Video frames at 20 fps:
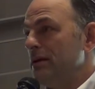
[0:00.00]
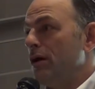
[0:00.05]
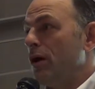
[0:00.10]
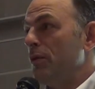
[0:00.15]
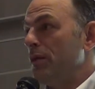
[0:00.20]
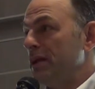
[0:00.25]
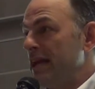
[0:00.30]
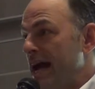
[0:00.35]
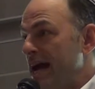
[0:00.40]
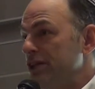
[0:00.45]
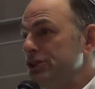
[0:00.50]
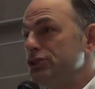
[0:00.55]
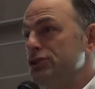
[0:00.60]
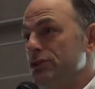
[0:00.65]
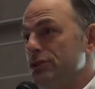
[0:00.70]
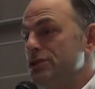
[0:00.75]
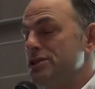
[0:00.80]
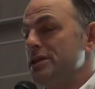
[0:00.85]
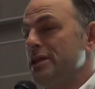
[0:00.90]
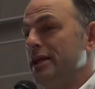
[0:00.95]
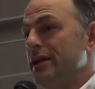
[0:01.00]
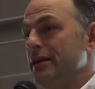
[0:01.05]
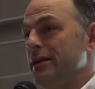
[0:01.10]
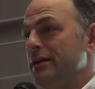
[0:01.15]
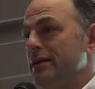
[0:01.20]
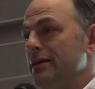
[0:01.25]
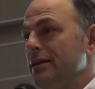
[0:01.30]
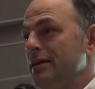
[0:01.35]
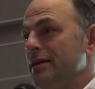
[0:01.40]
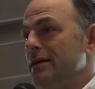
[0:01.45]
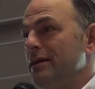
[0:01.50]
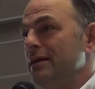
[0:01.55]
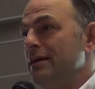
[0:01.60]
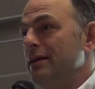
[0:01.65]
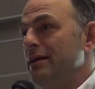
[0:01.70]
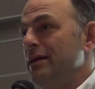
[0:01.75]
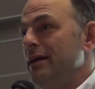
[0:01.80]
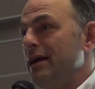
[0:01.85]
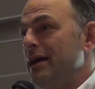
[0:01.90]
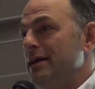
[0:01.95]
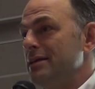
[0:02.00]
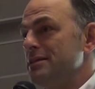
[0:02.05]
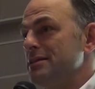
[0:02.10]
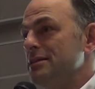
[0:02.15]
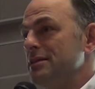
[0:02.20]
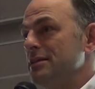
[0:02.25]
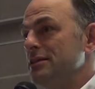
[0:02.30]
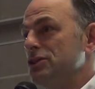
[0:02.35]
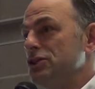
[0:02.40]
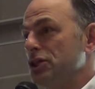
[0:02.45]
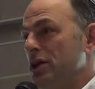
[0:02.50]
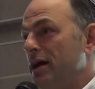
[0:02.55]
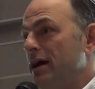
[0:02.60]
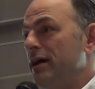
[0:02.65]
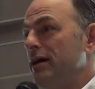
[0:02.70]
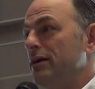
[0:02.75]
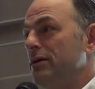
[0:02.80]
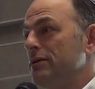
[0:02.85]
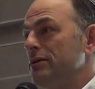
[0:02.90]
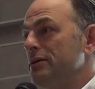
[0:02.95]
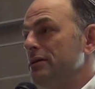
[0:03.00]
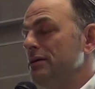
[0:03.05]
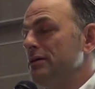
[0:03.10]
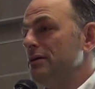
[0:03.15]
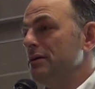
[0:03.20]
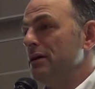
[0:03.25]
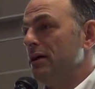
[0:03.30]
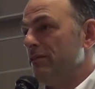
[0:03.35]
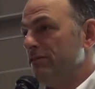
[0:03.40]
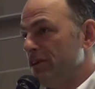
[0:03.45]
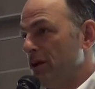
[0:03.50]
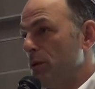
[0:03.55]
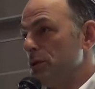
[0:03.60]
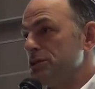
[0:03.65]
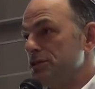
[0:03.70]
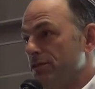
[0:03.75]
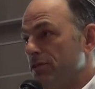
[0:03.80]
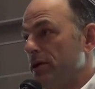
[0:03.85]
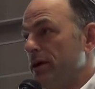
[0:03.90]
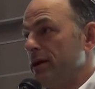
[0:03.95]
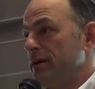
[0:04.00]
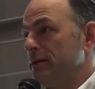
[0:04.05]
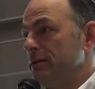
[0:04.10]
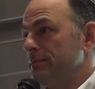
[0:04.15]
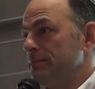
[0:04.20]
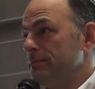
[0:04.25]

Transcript: on the national scene as the child of Lois Frank.